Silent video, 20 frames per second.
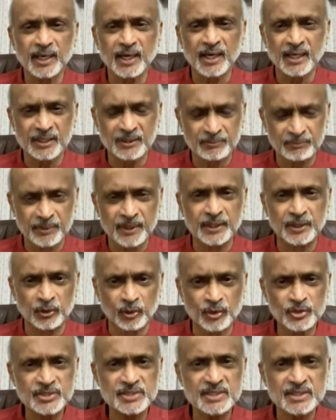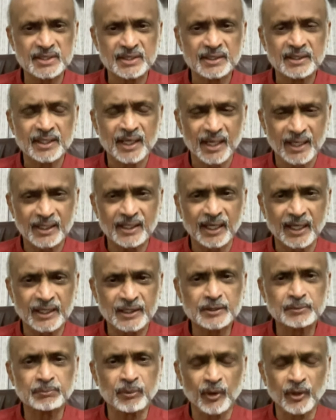RMB notes. I'd
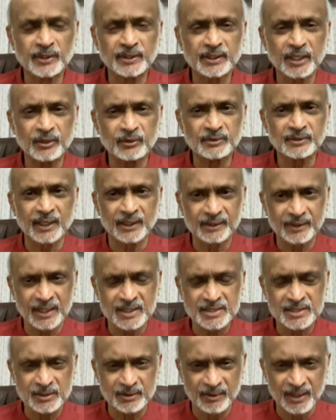like to point out that, as the,